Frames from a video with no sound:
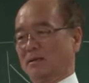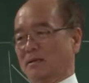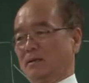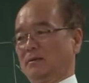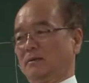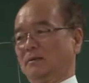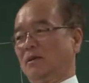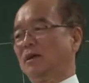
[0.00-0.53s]
Okay.
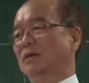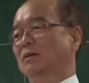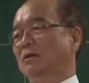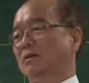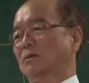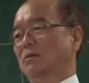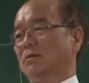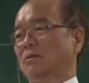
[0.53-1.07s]
Then
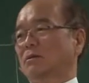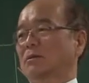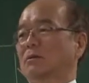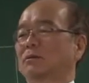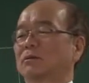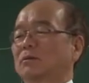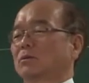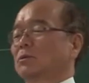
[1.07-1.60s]

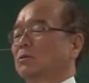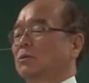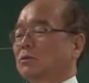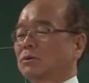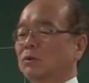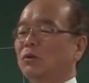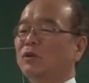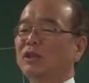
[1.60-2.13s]

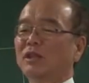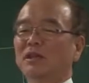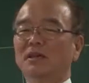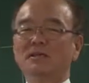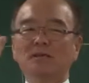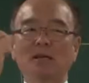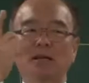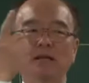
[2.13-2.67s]
the only thing
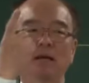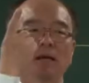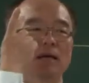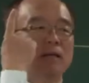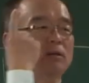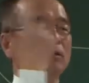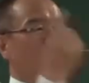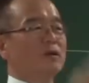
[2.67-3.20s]
is that
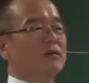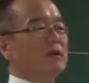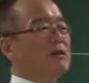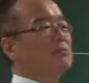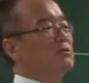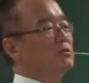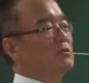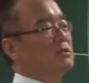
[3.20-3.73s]
total
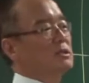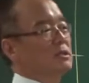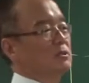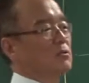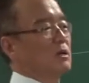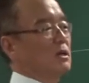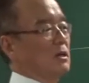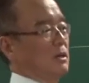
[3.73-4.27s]
revenue is
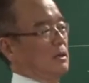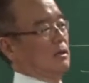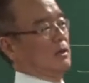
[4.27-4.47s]
your